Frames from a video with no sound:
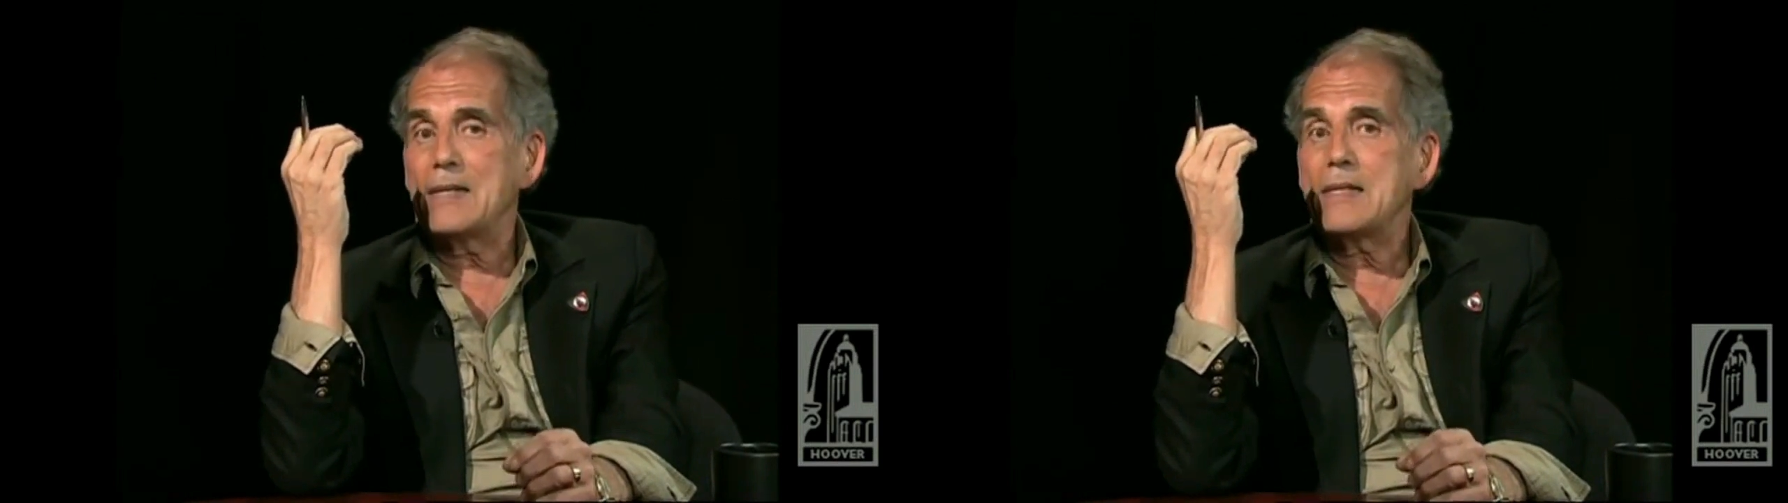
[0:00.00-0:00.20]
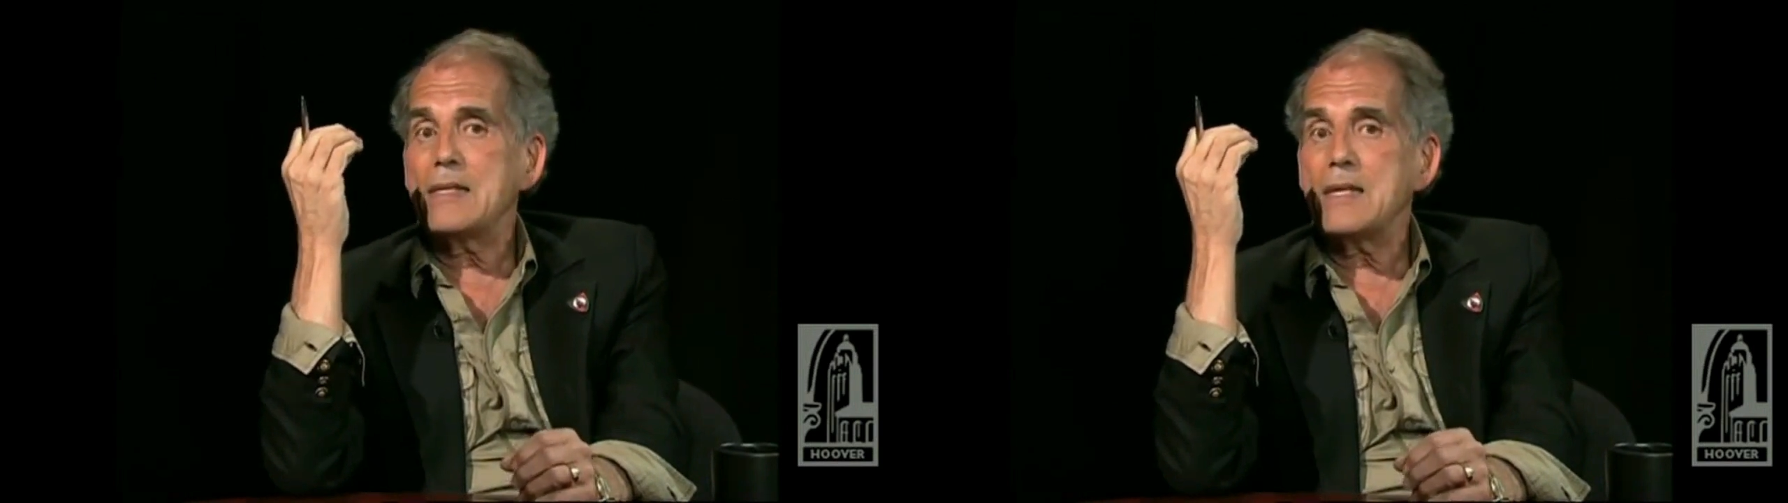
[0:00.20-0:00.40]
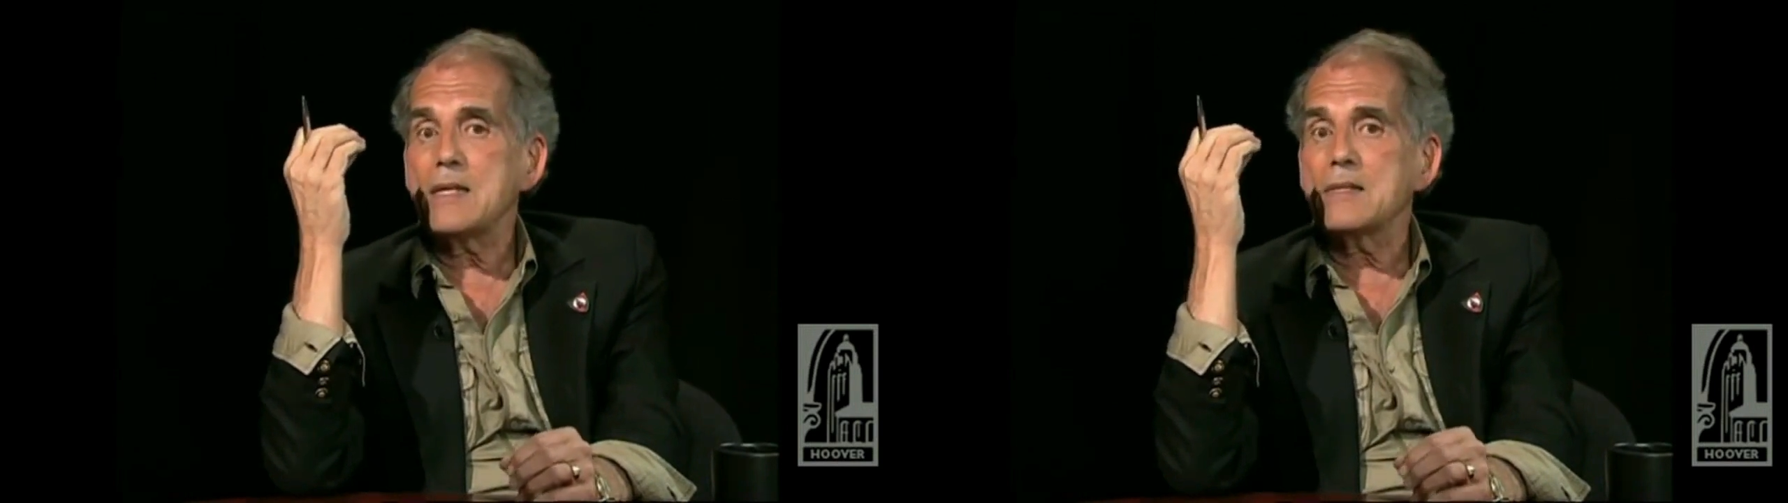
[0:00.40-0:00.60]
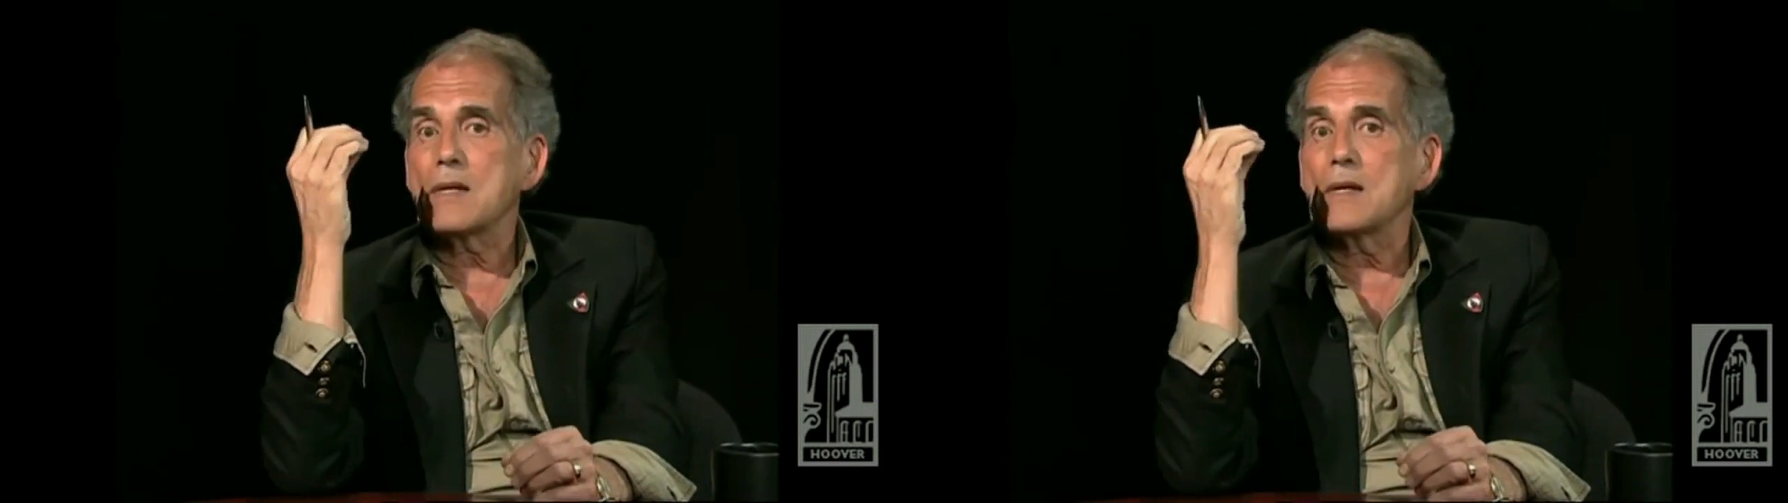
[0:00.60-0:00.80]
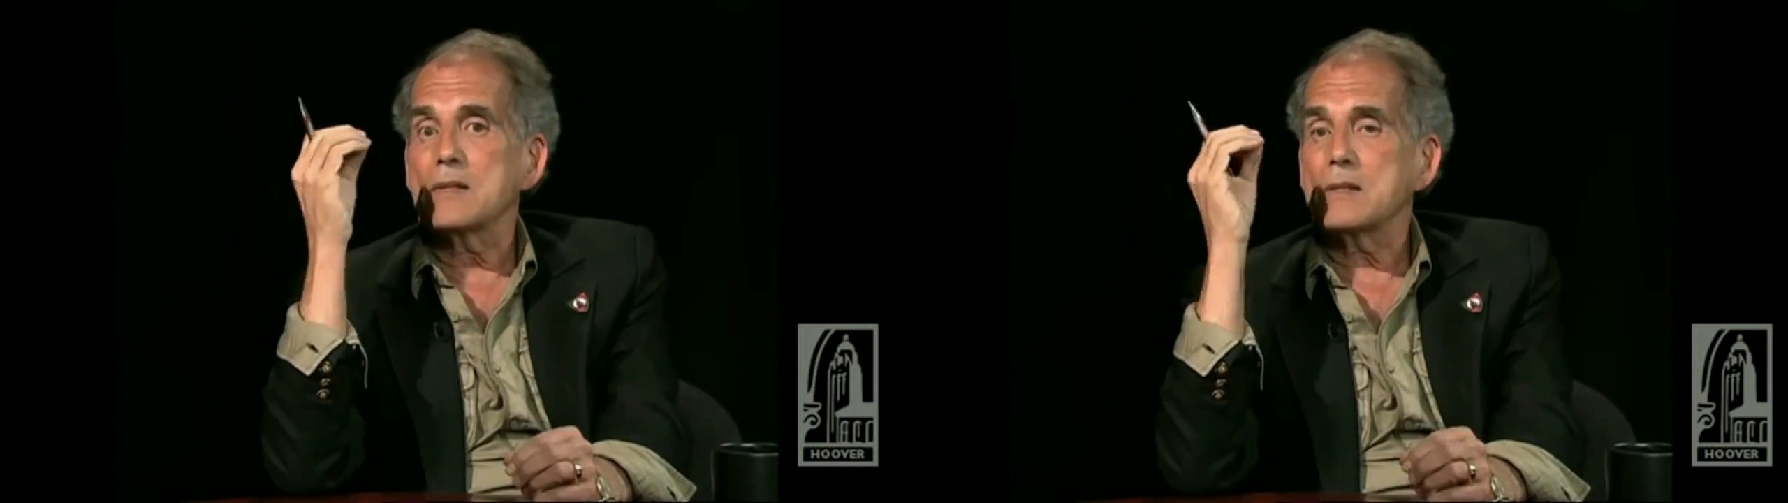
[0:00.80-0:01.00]
Things
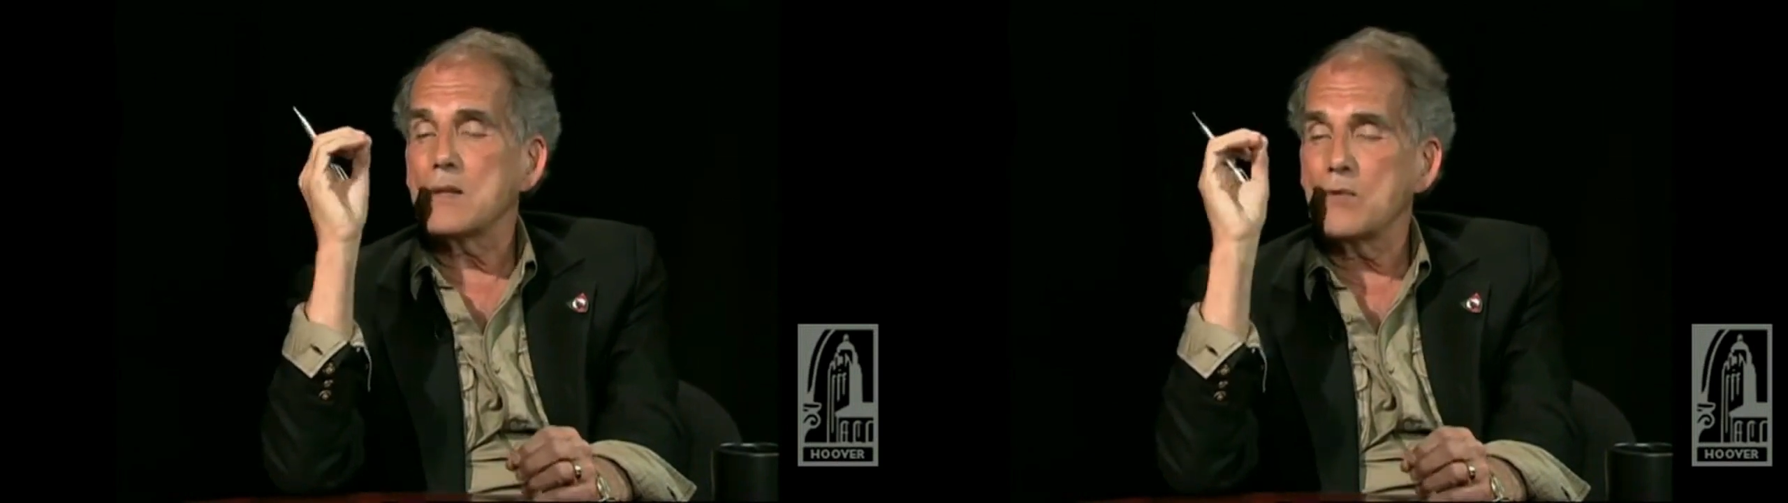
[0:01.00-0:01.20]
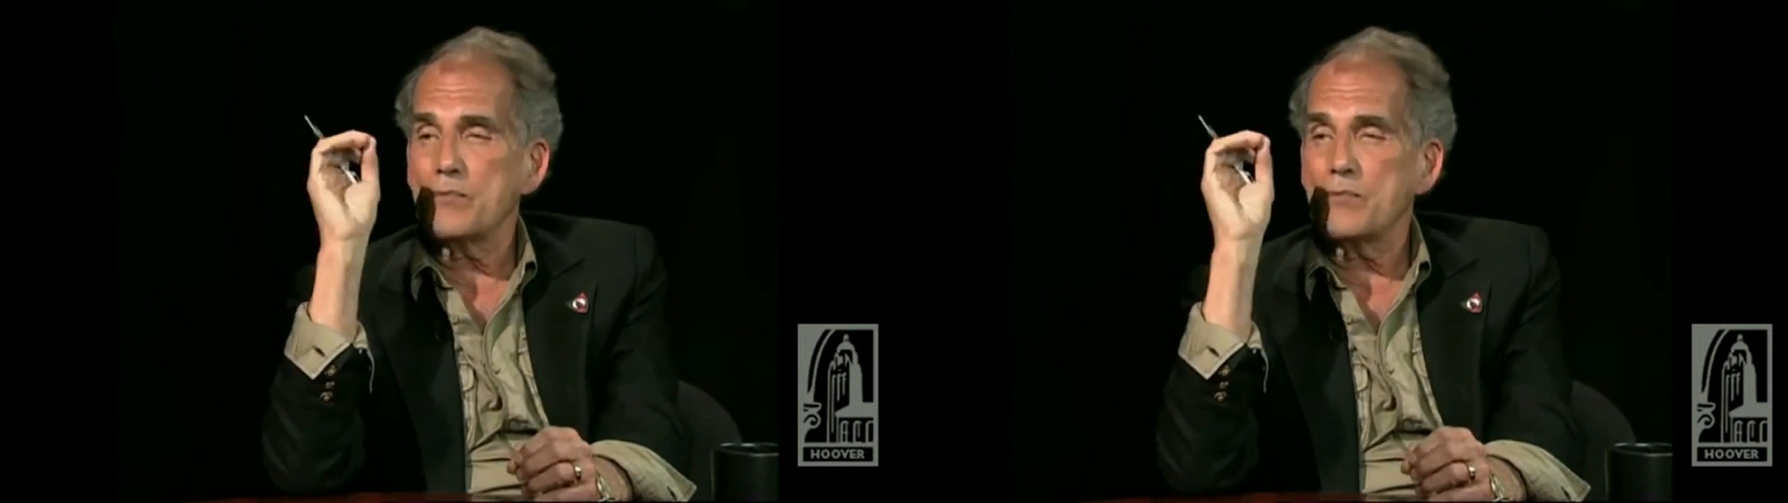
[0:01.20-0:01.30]
are so